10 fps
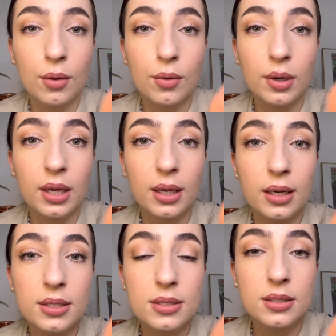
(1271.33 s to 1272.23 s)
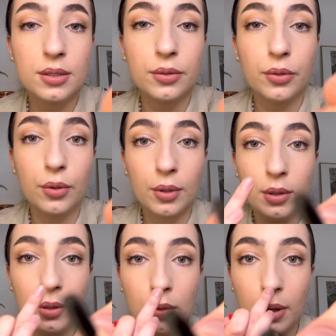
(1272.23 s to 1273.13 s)
Really still. You
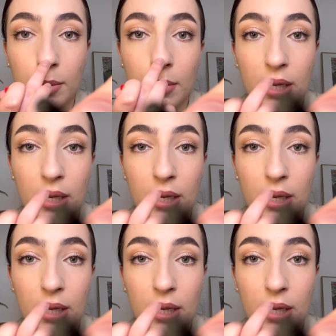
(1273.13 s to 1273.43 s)
can look at my